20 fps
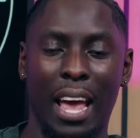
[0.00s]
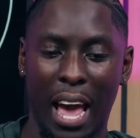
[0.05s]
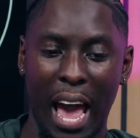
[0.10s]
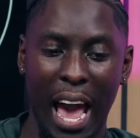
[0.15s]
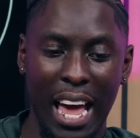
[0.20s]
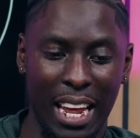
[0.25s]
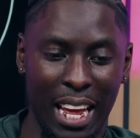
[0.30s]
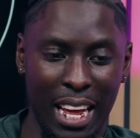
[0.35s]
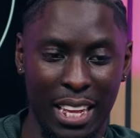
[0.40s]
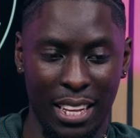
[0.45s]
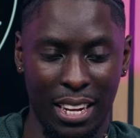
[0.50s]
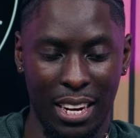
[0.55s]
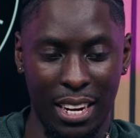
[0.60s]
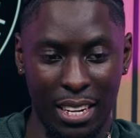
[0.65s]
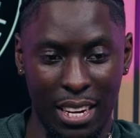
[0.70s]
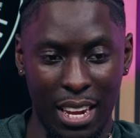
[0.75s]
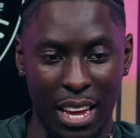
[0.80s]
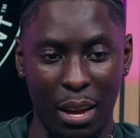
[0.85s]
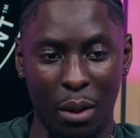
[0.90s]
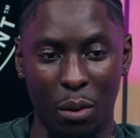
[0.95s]
At the end of the
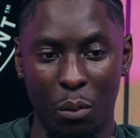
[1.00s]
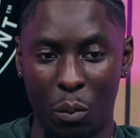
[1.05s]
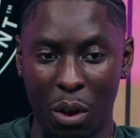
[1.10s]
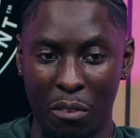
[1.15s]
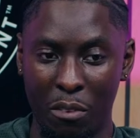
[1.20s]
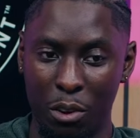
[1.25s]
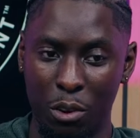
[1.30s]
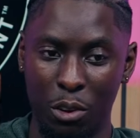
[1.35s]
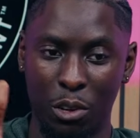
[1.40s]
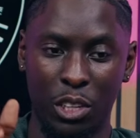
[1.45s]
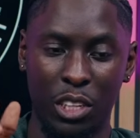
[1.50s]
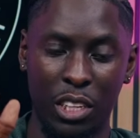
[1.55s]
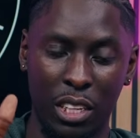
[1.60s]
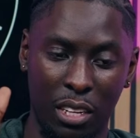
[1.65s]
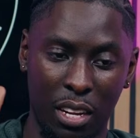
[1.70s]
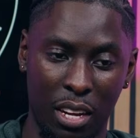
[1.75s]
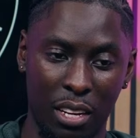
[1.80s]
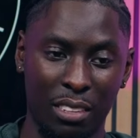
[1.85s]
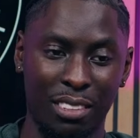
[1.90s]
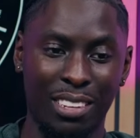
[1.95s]
day, whether or not she
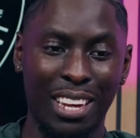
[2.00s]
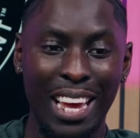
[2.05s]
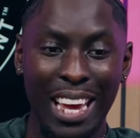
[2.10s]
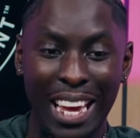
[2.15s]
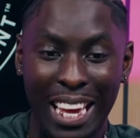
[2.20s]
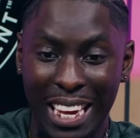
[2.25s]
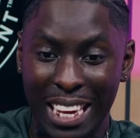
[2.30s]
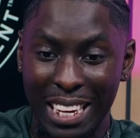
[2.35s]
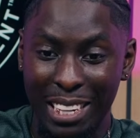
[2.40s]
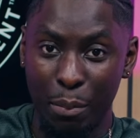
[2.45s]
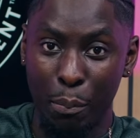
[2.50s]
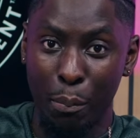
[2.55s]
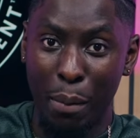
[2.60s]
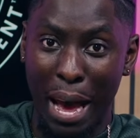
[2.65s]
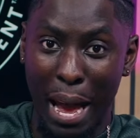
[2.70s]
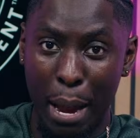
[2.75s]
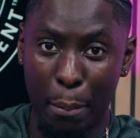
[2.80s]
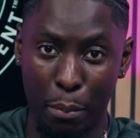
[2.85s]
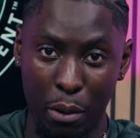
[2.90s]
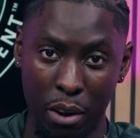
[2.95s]
does, he's
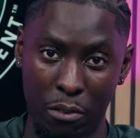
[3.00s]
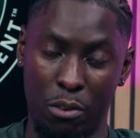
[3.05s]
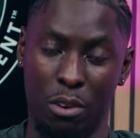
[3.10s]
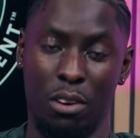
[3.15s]
my brother.